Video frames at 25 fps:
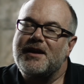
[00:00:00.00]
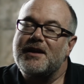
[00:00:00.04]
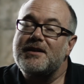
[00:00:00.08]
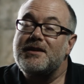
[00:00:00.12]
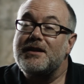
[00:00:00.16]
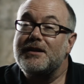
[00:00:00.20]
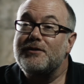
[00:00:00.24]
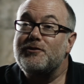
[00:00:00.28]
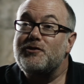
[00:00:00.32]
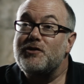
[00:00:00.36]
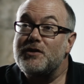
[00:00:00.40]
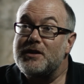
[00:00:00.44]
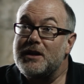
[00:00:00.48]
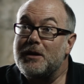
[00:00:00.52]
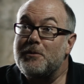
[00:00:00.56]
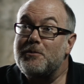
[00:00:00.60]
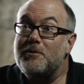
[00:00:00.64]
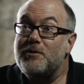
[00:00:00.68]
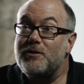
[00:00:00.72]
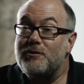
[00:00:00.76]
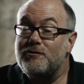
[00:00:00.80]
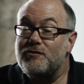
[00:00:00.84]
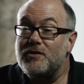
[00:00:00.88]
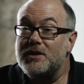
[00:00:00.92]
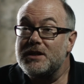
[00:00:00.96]
I think for a
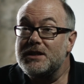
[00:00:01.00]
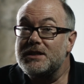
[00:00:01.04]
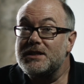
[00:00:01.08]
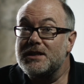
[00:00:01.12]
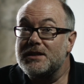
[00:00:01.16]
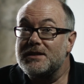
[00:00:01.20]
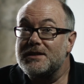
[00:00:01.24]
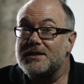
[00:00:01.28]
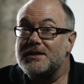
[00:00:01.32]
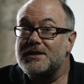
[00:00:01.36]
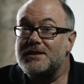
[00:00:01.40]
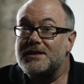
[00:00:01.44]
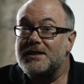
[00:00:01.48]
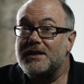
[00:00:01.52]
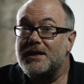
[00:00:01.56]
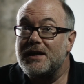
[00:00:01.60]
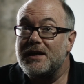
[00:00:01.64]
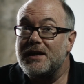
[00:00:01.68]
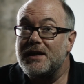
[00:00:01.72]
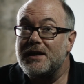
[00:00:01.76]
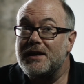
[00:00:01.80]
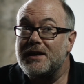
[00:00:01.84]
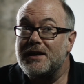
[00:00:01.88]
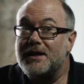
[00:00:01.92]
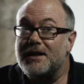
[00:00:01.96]
number of reasons.
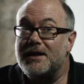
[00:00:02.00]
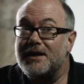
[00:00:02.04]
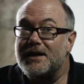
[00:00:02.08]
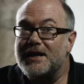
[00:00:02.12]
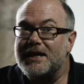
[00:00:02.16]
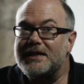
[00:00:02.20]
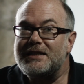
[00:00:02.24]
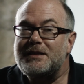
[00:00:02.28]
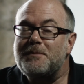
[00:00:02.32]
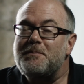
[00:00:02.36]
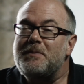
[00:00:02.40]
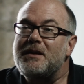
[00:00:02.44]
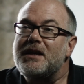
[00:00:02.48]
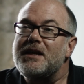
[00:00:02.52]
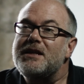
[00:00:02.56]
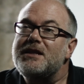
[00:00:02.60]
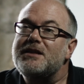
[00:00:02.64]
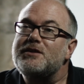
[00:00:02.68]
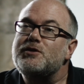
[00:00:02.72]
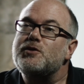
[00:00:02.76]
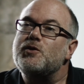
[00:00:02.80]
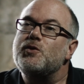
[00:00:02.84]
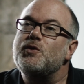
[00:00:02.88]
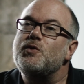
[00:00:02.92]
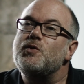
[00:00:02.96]
Uh, it's a play
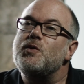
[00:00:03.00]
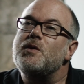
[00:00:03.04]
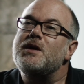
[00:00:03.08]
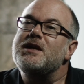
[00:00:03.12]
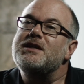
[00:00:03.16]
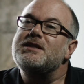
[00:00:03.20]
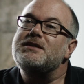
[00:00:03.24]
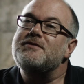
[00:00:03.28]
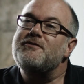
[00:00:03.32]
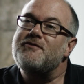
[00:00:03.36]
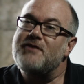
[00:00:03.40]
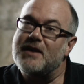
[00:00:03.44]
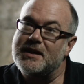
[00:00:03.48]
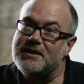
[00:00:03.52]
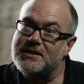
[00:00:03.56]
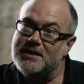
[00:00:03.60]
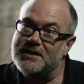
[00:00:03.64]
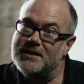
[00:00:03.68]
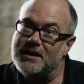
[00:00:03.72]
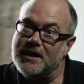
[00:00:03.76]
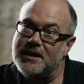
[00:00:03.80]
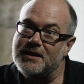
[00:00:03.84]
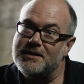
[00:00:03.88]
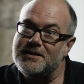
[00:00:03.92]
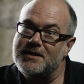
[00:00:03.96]
that's always
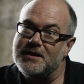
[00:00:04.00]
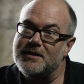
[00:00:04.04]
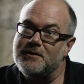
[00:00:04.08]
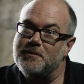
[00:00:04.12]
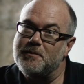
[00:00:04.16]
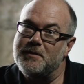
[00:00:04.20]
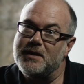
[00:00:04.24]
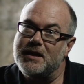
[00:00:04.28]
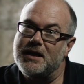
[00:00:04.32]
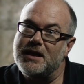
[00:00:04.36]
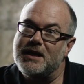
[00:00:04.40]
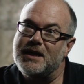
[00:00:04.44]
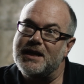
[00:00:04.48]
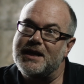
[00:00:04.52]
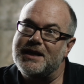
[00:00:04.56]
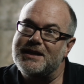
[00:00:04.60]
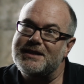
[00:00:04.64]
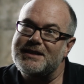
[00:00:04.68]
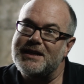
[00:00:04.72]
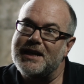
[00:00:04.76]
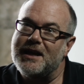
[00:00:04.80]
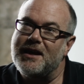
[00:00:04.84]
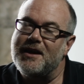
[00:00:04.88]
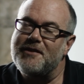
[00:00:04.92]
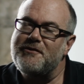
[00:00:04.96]
fascinated me.
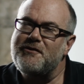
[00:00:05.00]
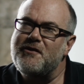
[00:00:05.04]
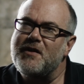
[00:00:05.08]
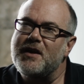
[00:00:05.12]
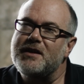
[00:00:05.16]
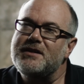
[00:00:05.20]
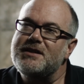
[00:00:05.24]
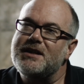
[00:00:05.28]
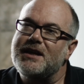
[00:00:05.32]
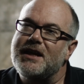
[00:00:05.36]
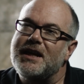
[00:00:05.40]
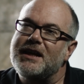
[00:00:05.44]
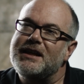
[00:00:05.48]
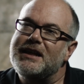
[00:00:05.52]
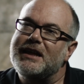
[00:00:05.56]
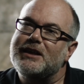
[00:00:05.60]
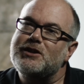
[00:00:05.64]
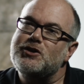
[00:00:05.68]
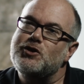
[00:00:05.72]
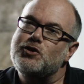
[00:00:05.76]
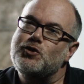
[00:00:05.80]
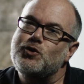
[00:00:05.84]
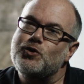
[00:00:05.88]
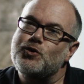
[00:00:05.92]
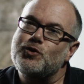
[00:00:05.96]
It's, I find it an
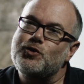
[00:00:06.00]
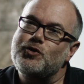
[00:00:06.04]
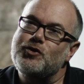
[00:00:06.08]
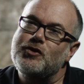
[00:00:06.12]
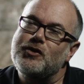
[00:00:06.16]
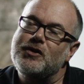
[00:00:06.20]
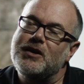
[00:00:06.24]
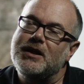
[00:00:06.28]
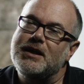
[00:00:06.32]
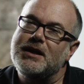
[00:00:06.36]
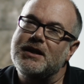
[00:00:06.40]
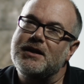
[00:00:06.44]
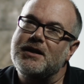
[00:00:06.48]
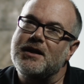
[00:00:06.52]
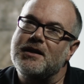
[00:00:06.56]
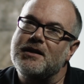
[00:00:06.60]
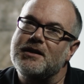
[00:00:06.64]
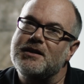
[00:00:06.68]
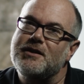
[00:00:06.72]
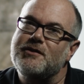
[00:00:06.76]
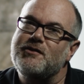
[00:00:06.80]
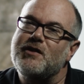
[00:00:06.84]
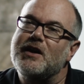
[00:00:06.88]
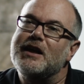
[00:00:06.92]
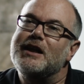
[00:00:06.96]
extraordinary
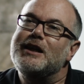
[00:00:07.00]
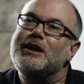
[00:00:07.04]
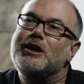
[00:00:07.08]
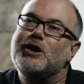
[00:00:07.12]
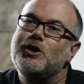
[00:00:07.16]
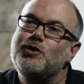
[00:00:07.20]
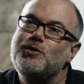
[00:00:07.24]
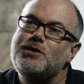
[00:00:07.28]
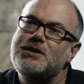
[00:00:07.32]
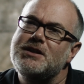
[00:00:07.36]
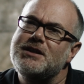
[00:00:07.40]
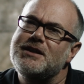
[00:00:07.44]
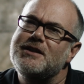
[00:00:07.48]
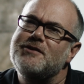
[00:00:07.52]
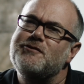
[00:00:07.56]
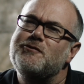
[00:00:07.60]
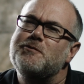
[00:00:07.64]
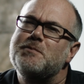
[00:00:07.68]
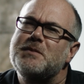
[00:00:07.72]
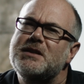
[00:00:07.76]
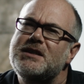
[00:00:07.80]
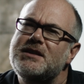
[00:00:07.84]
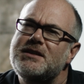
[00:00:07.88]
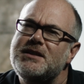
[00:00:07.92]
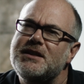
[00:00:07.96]
kind of elusive,
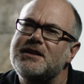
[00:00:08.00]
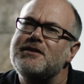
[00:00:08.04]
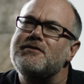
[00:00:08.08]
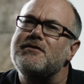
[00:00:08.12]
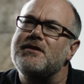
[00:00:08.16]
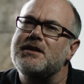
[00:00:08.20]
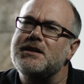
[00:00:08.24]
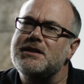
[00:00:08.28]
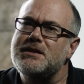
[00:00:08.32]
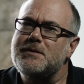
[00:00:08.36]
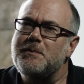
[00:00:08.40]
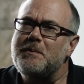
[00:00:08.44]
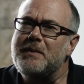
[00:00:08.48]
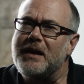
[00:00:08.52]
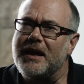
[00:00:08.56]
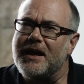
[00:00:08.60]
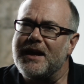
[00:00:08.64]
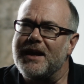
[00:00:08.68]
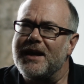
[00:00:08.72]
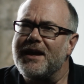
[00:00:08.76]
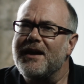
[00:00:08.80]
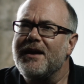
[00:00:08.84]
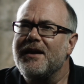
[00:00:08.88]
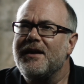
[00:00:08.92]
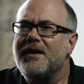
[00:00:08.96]
mysterious
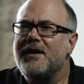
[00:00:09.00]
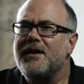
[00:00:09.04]
play.